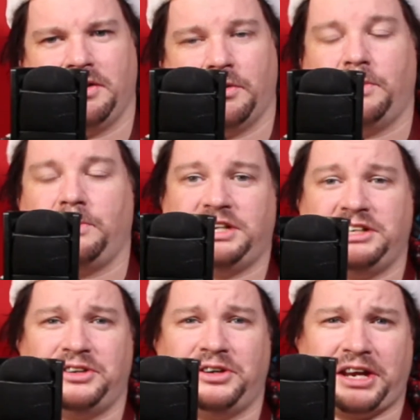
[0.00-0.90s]
Oh, she's
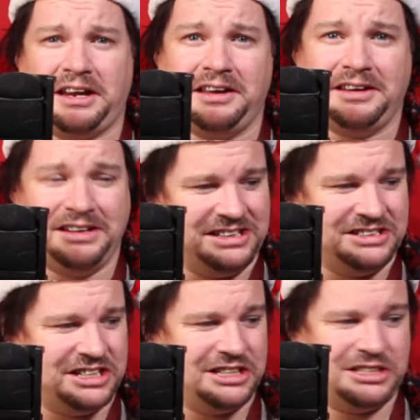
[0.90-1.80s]
nodding.
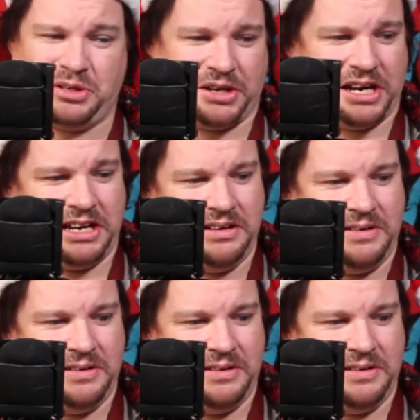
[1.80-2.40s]
She's nodding.